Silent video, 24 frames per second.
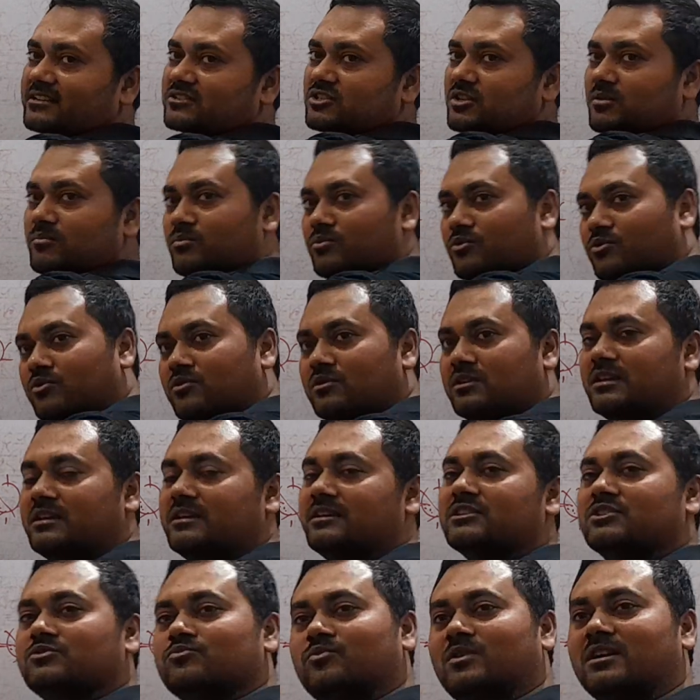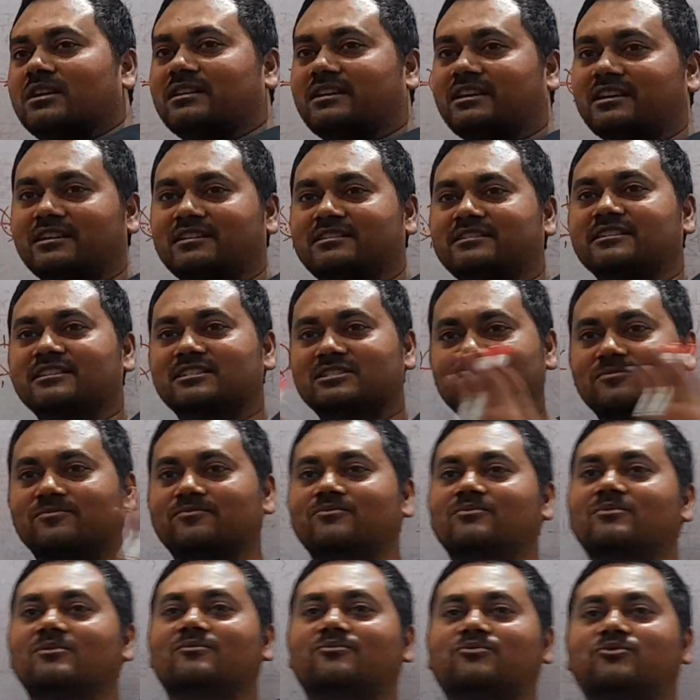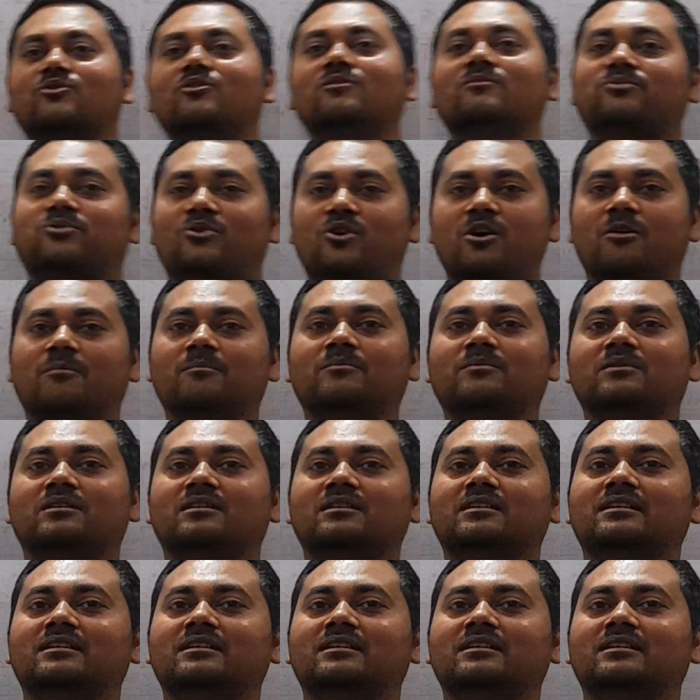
So moon is working in its full form.